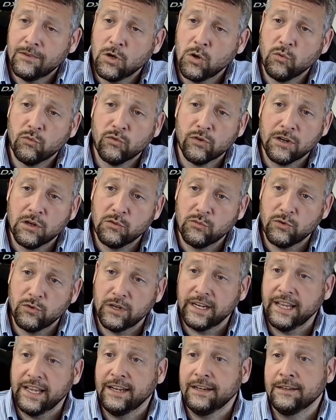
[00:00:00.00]
over and over
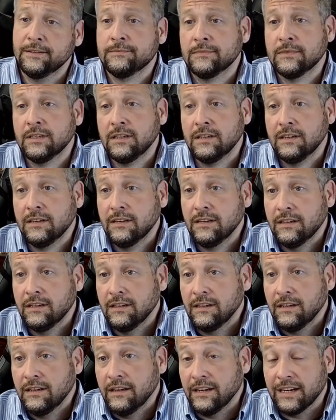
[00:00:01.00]
again.
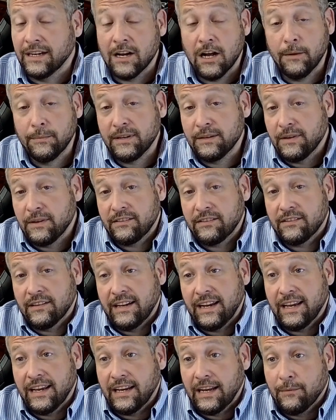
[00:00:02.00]
He called me and basically
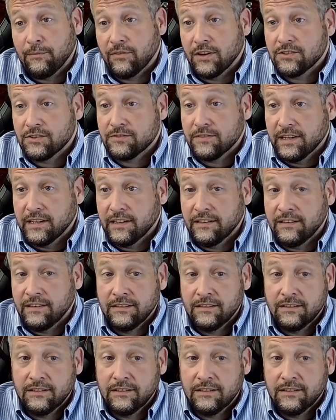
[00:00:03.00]
said, Andy, I'm frustrated.